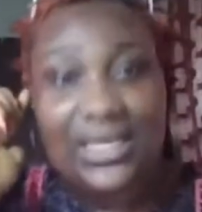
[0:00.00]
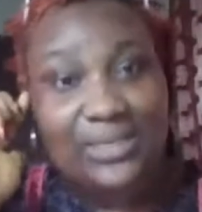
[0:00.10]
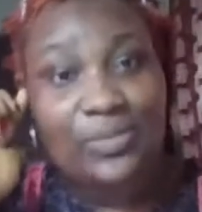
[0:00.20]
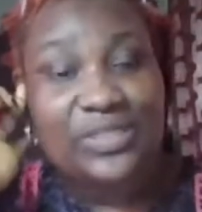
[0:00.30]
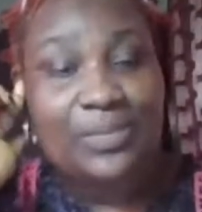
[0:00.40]

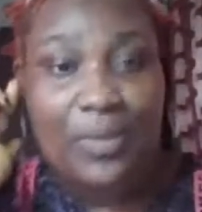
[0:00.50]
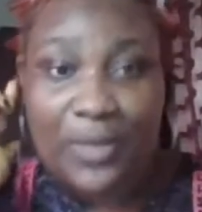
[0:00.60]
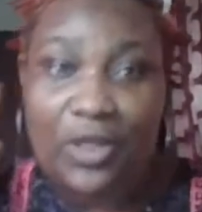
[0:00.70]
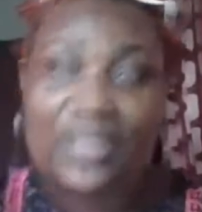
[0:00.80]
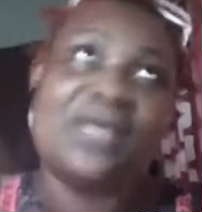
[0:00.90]
it's a Muslim
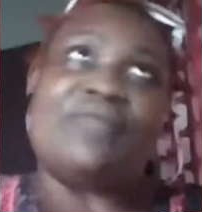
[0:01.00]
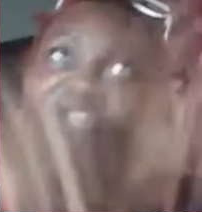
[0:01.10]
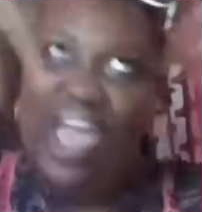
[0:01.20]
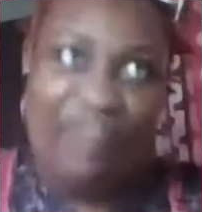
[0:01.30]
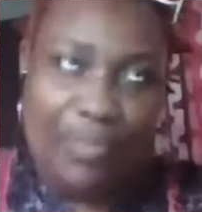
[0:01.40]
public holiday
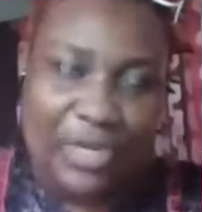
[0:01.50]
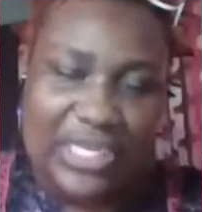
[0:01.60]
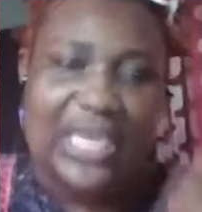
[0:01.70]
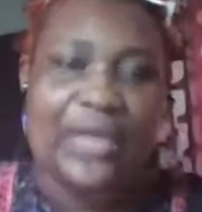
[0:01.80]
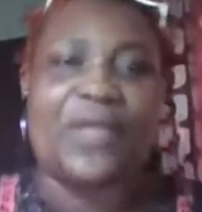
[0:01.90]
for
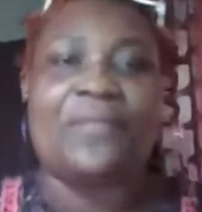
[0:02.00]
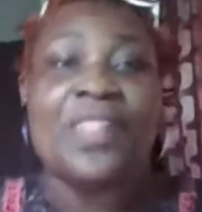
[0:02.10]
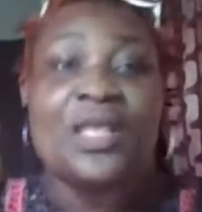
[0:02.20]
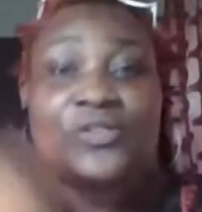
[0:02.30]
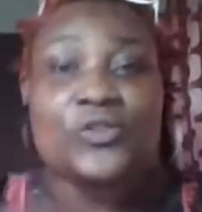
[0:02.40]
everybody anyway.
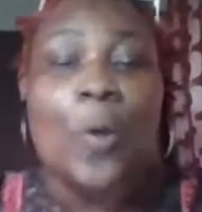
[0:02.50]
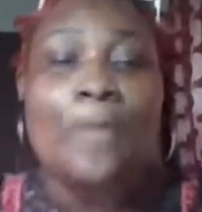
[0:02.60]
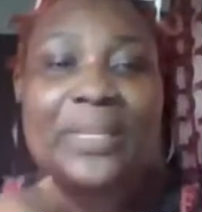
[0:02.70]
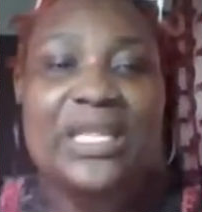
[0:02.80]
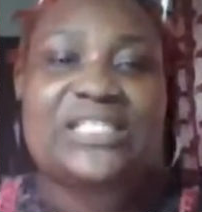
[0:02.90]

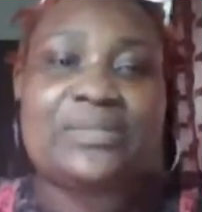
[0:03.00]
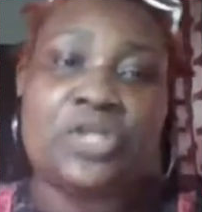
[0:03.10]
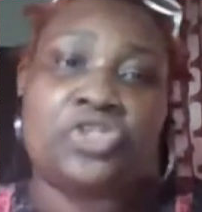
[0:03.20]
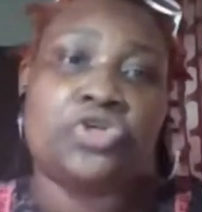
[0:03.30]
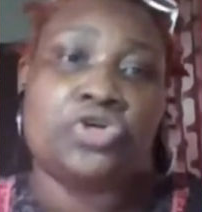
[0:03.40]
So please
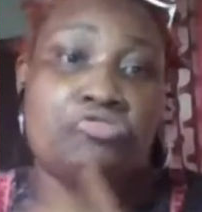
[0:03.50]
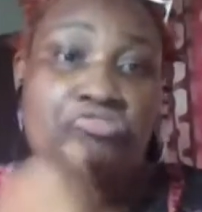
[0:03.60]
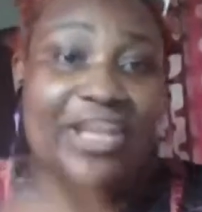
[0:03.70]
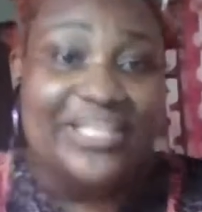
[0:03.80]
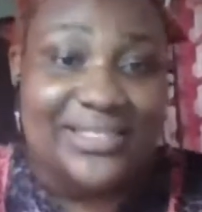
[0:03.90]
make sure you
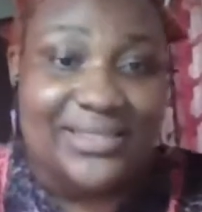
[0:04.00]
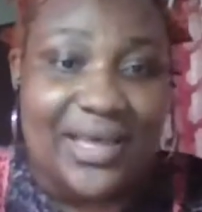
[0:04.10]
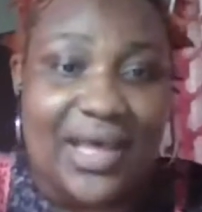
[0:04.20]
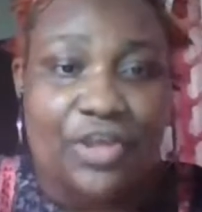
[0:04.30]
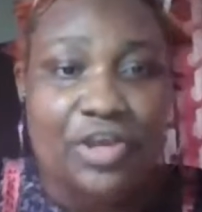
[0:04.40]

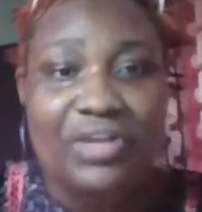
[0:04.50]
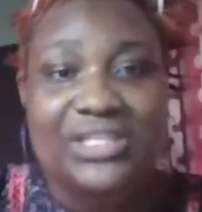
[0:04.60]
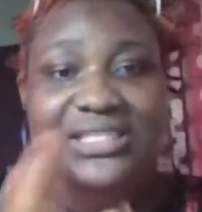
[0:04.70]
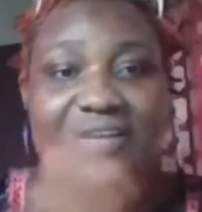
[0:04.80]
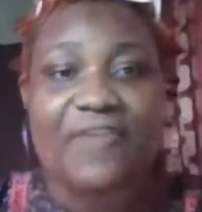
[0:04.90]
register. You can
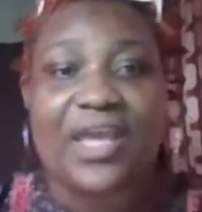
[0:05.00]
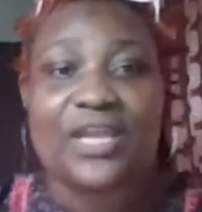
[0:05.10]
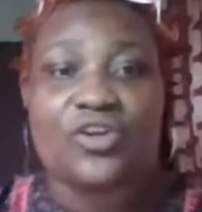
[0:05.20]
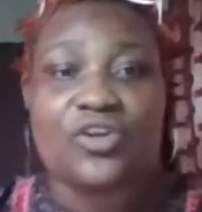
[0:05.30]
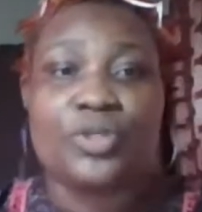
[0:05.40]
register
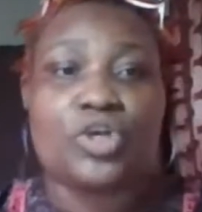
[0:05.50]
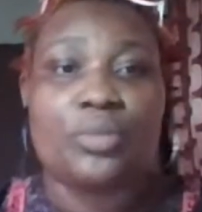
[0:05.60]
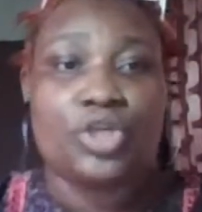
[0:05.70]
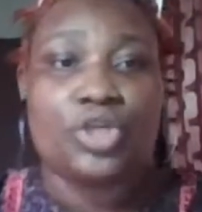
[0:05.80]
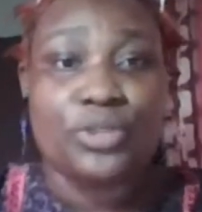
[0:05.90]
via
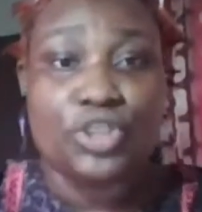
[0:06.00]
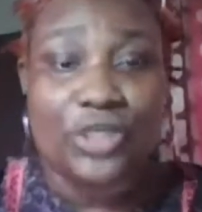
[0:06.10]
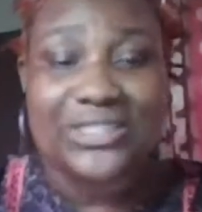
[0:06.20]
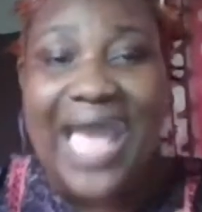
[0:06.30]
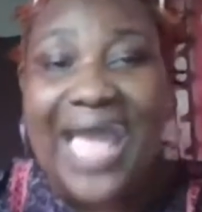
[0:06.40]

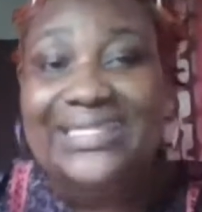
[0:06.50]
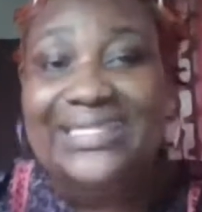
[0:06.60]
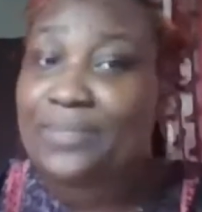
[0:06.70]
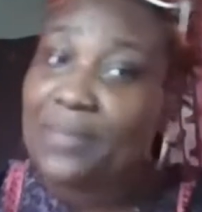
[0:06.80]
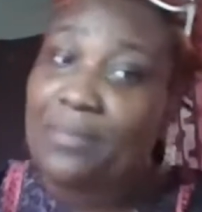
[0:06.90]

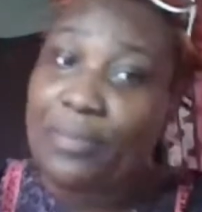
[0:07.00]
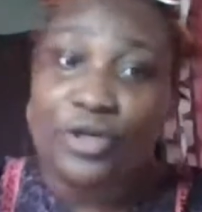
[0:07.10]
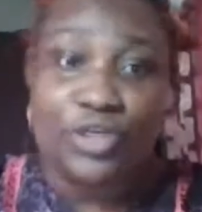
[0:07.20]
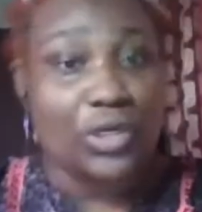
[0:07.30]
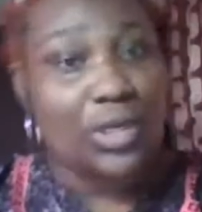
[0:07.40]

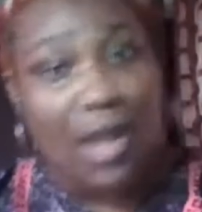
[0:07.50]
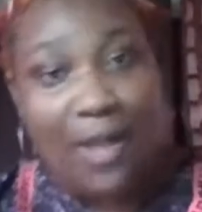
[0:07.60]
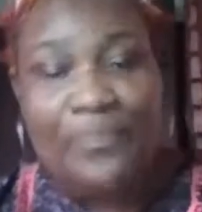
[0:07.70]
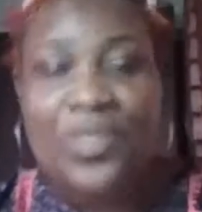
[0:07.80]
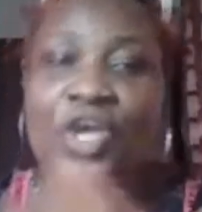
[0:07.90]
www.antibimbo.com.